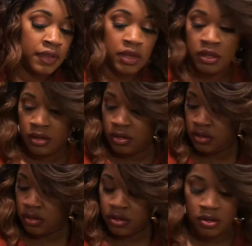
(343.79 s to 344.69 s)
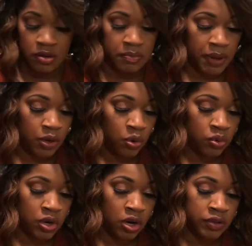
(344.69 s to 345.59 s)
then my
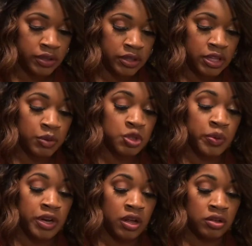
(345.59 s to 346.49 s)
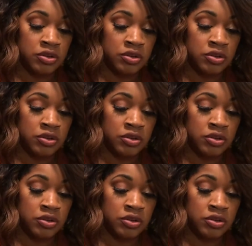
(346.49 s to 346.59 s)
gold garland, they were $20.